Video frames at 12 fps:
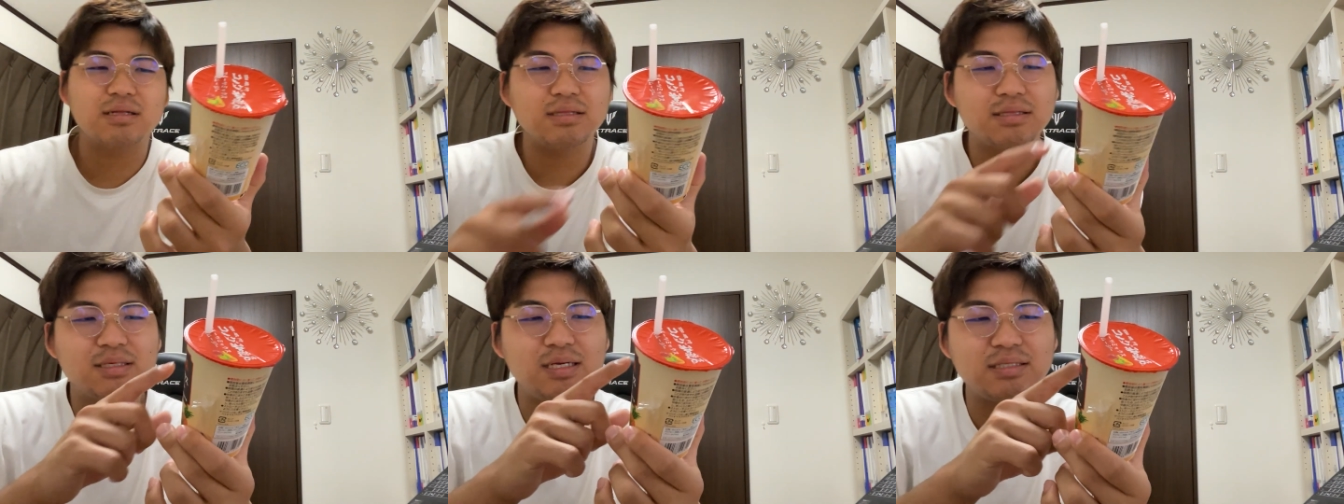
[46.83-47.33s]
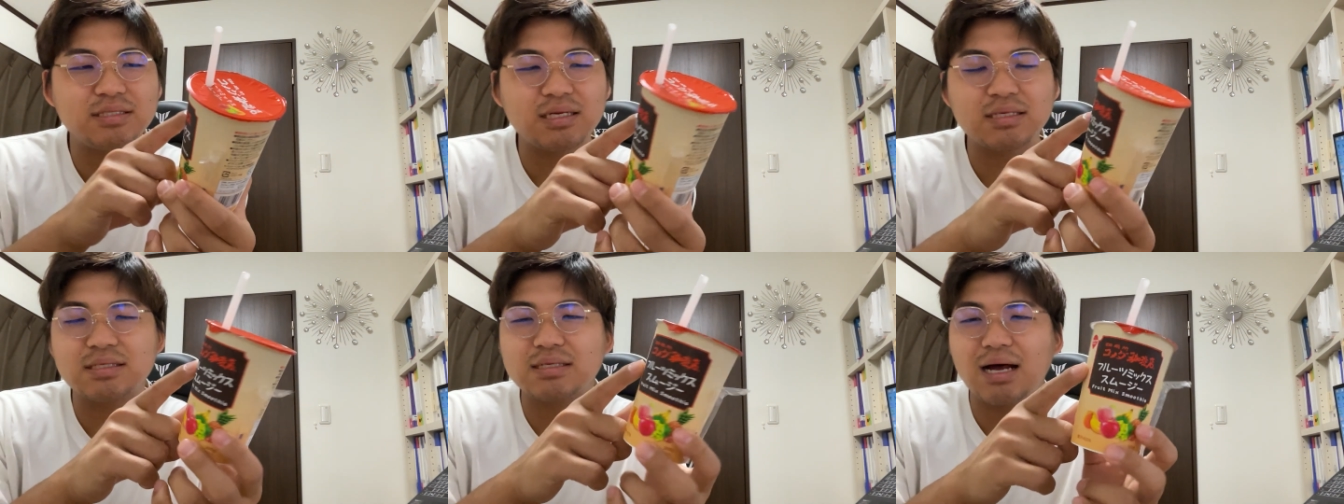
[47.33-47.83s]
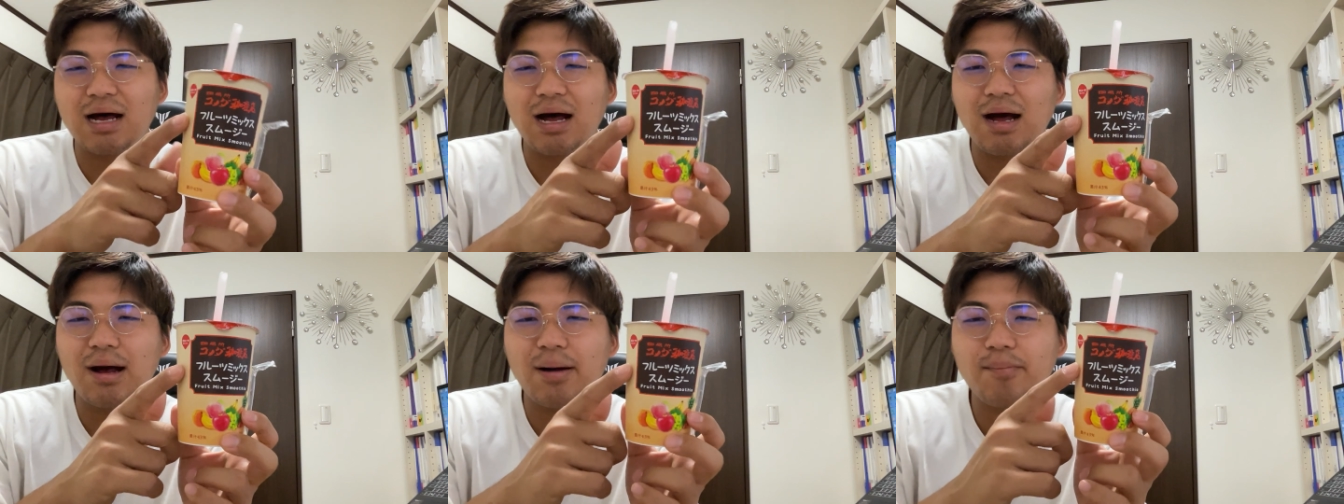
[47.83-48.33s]
This is
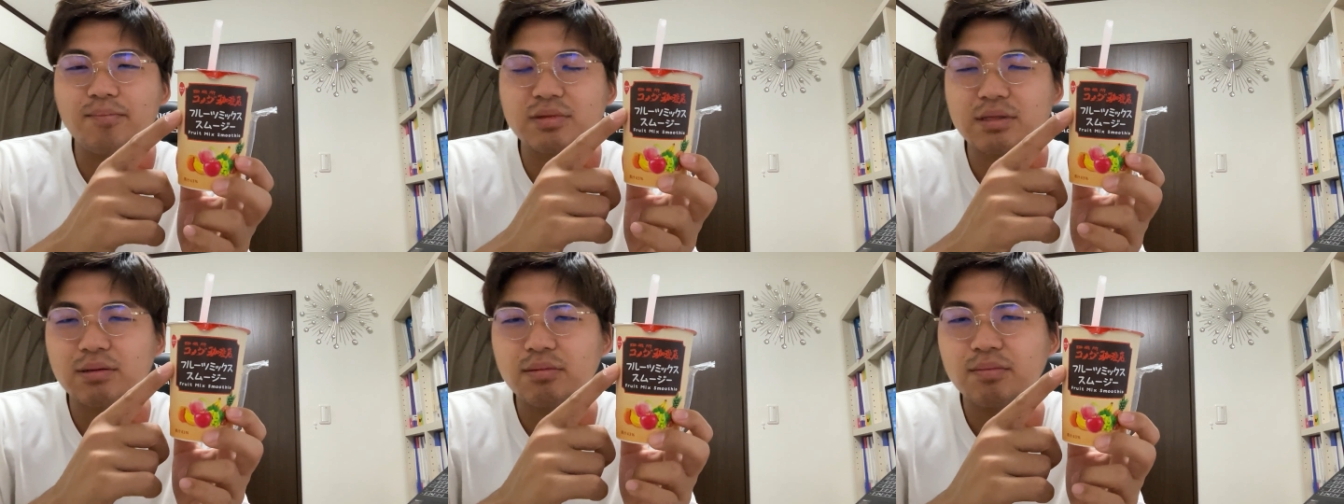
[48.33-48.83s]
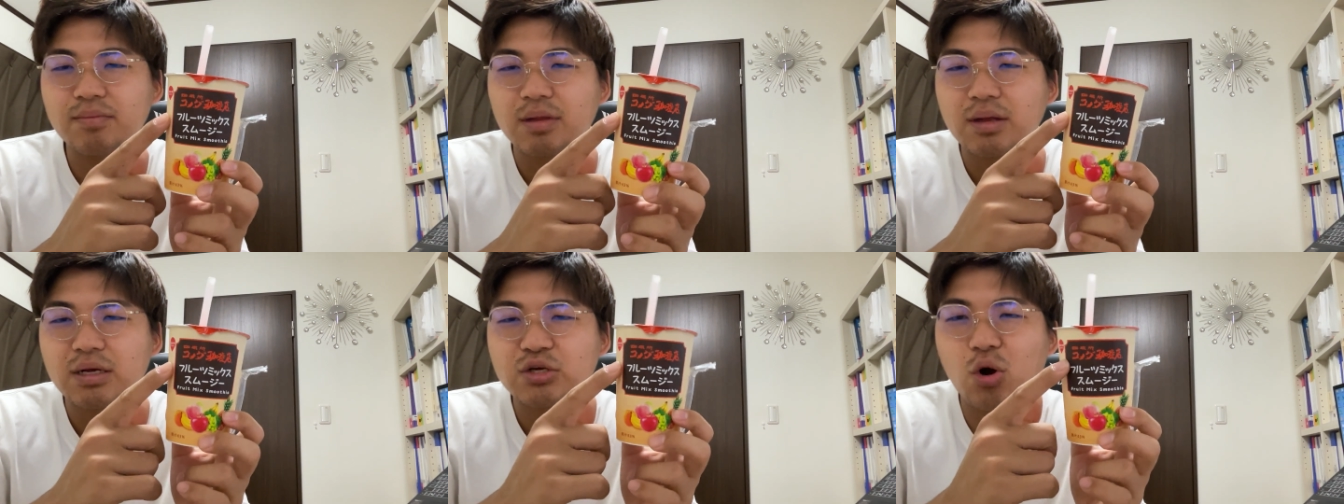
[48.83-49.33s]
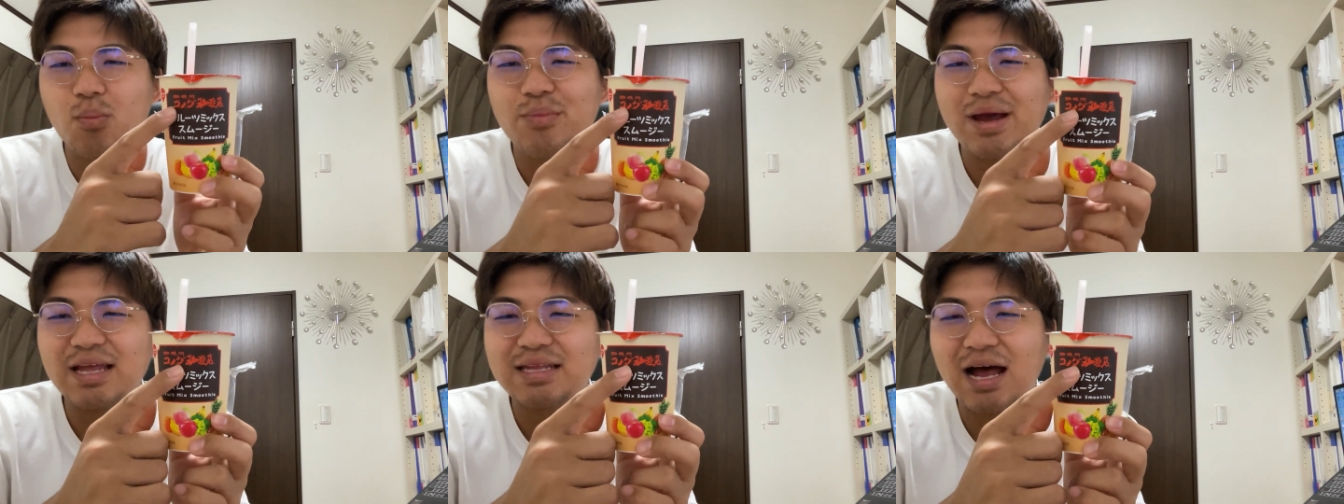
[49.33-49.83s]
the
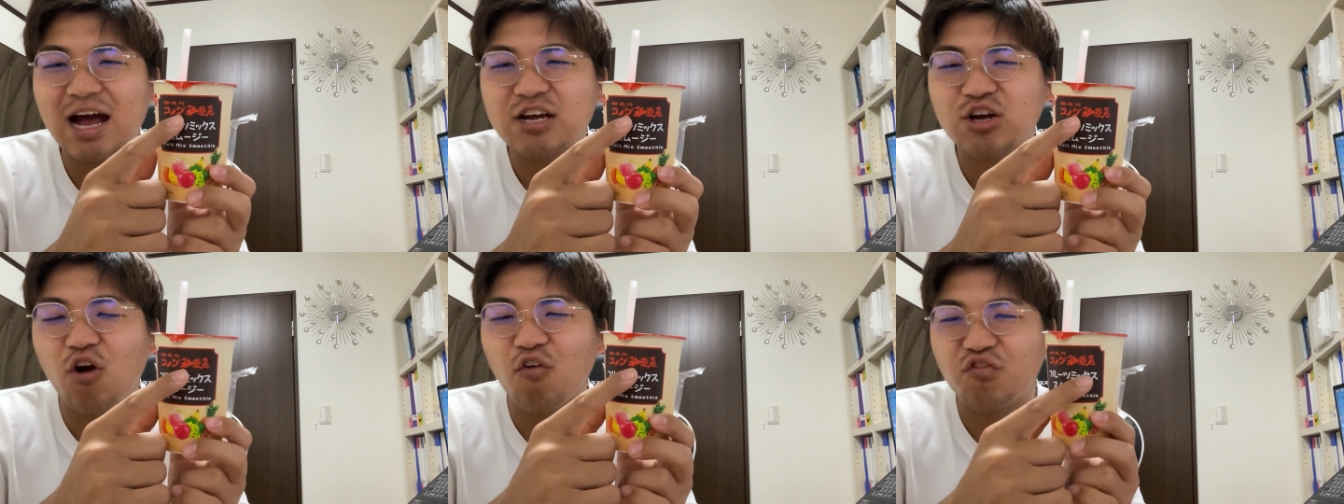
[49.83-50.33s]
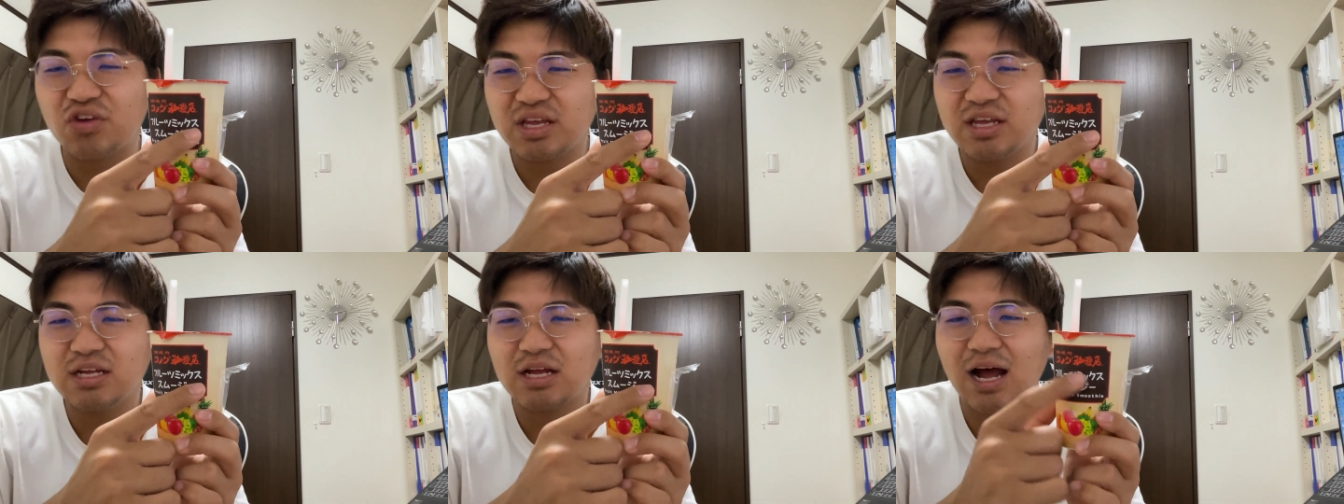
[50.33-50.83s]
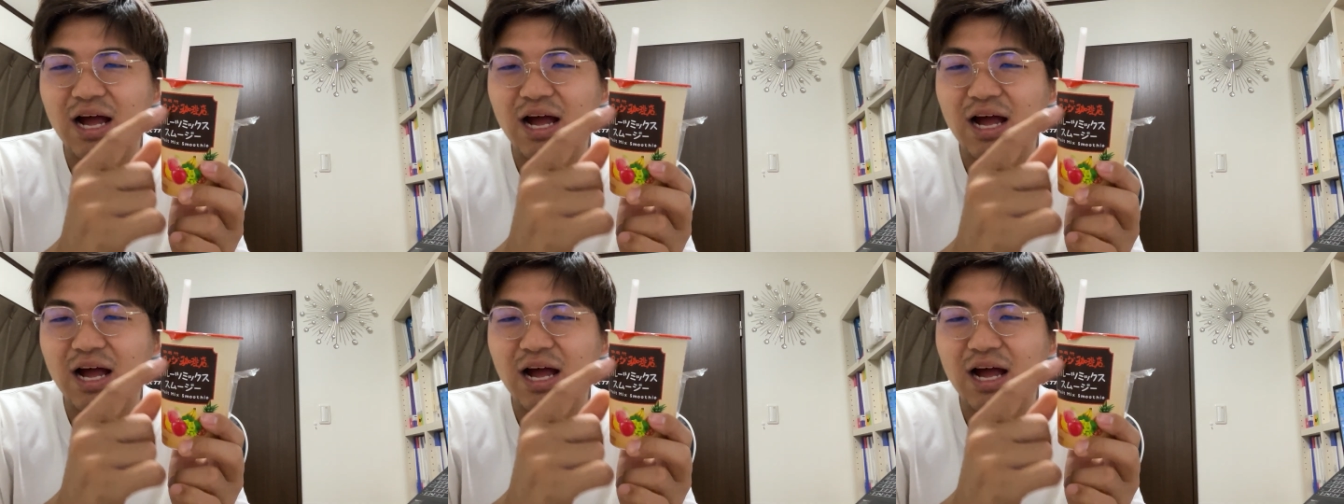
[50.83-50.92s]
Komeda Coffee.